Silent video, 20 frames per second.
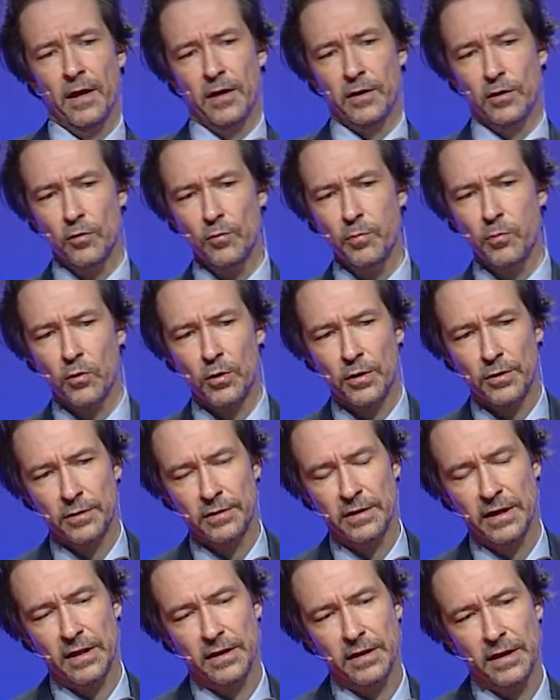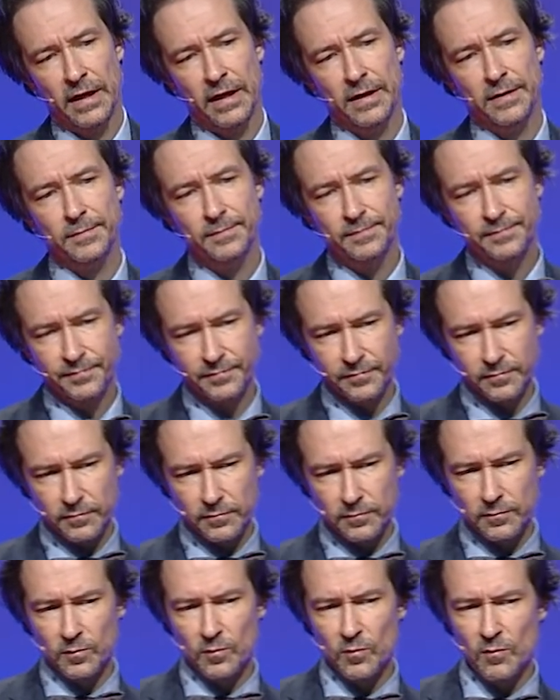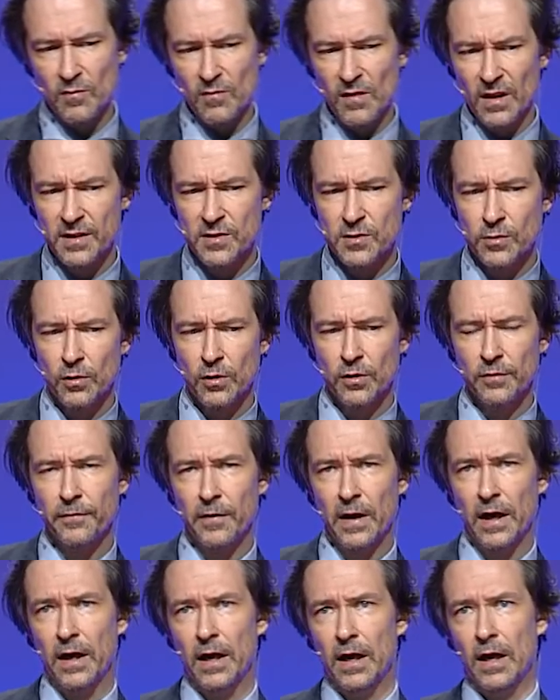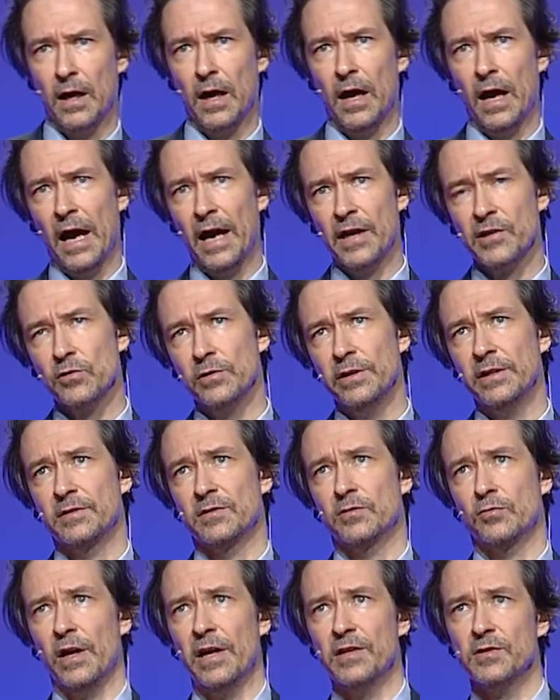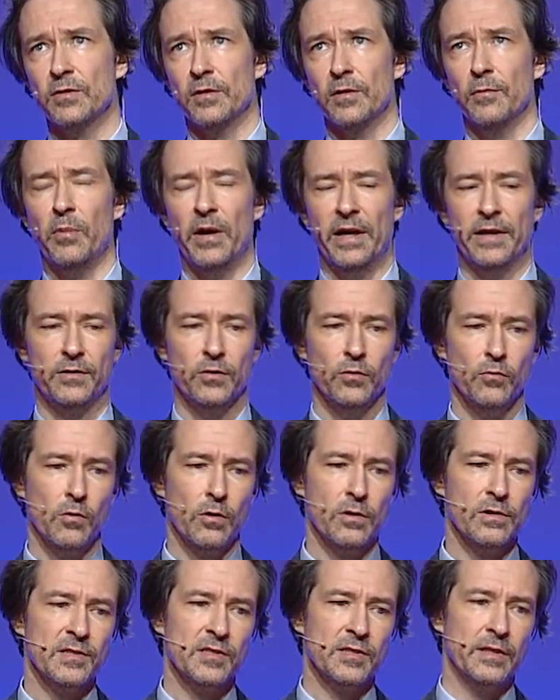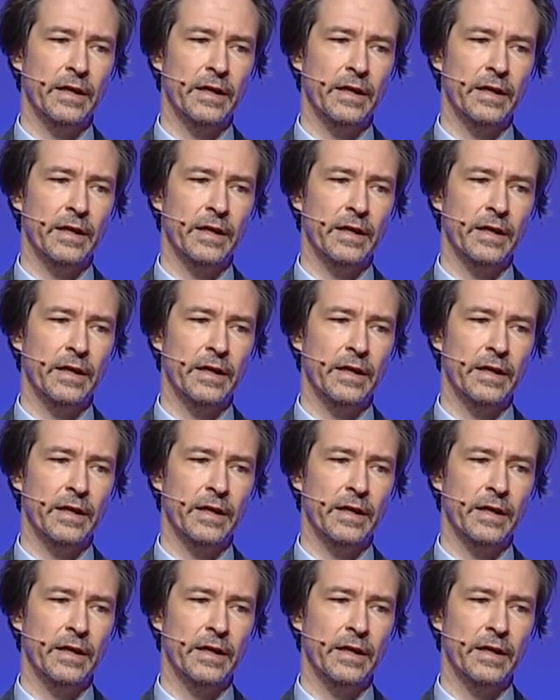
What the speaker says: Uport, on the other hand, sort of actually tries to combine two worlds.